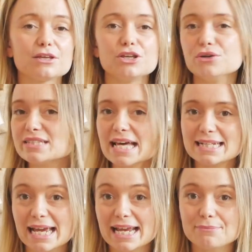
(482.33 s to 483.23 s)
use
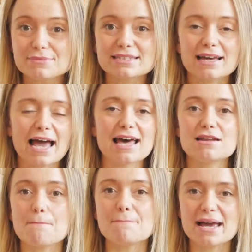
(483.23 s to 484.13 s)
their names
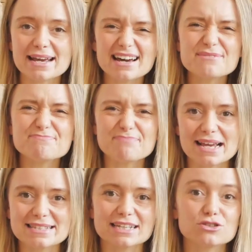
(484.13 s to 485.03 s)
and make an
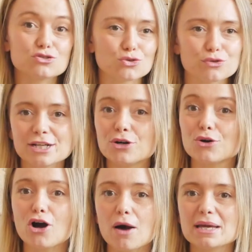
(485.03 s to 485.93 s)
amazing story
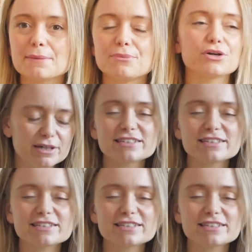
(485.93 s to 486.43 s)
or comic book.